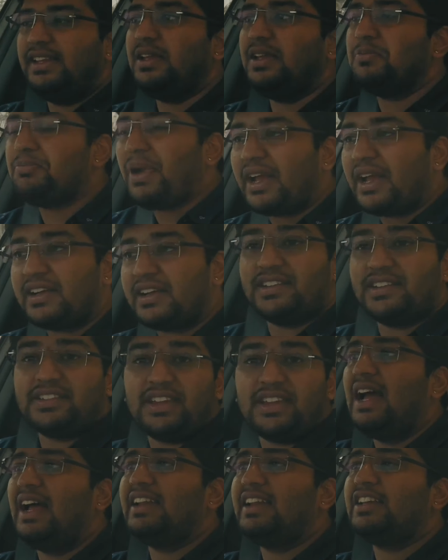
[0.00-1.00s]
D. Beckers
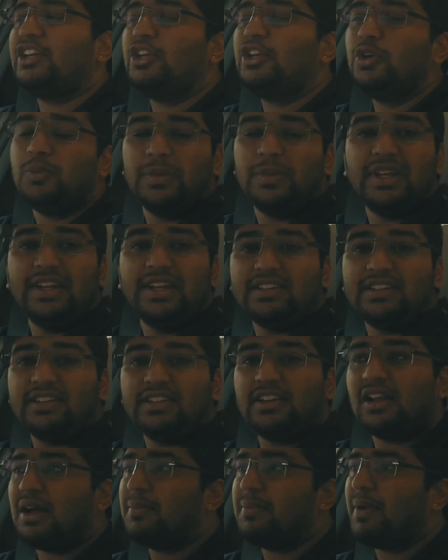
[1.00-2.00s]
had
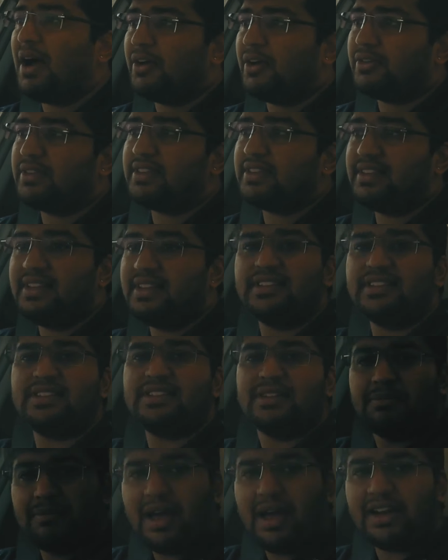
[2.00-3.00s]
accumulated about
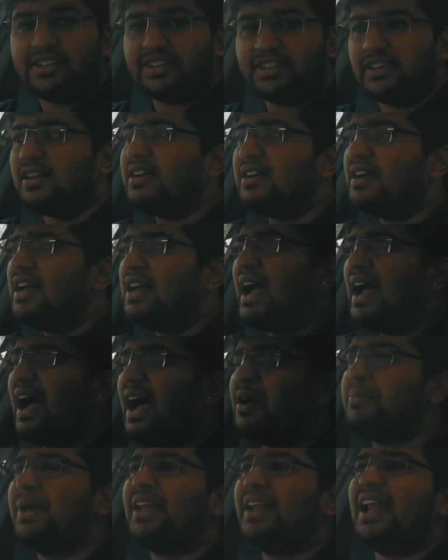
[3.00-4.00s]
this matter
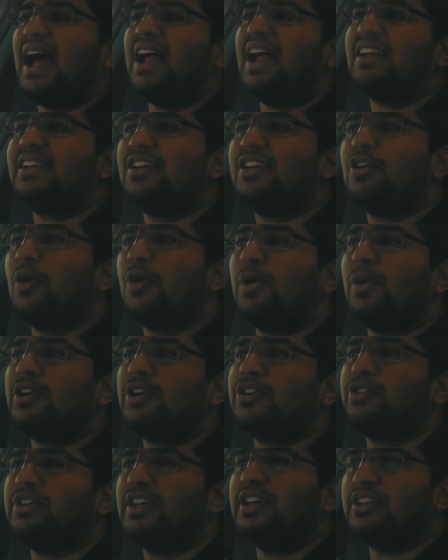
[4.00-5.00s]
have been handed over
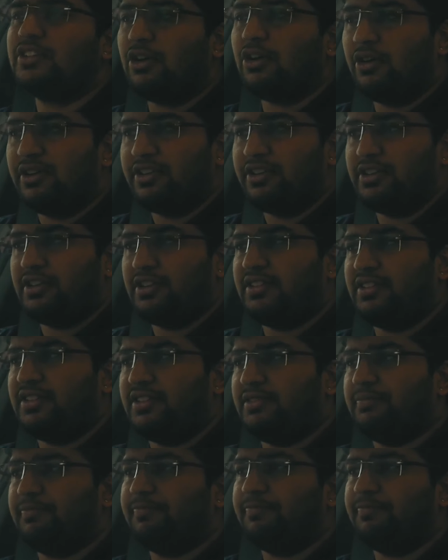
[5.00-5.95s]
to the authorities.